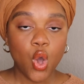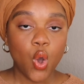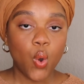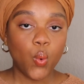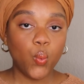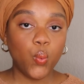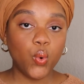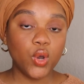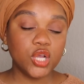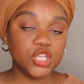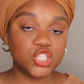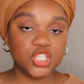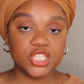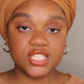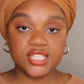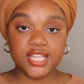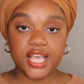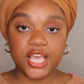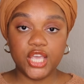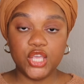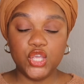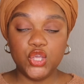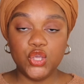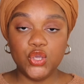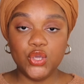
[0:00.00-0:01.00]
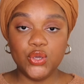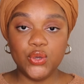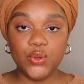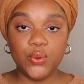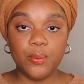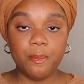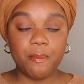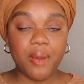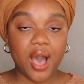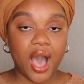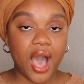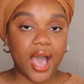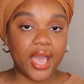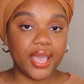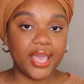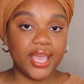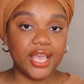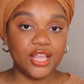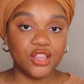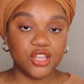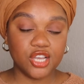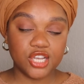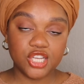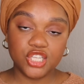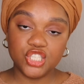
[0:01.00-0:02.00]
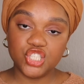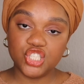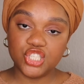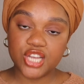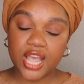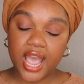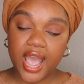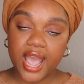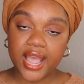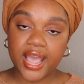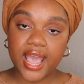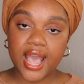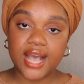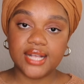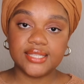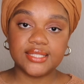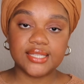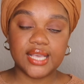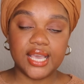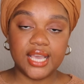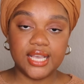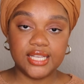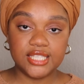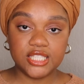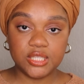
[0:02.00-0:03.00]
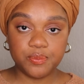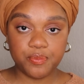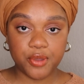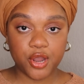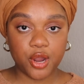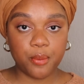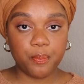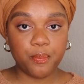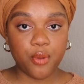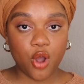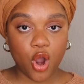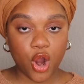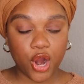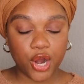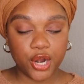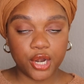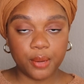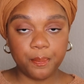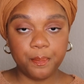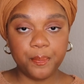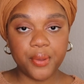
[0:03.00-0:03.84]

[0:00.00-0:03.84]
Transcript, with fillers: would just let you buy a luggage tag as a spare part.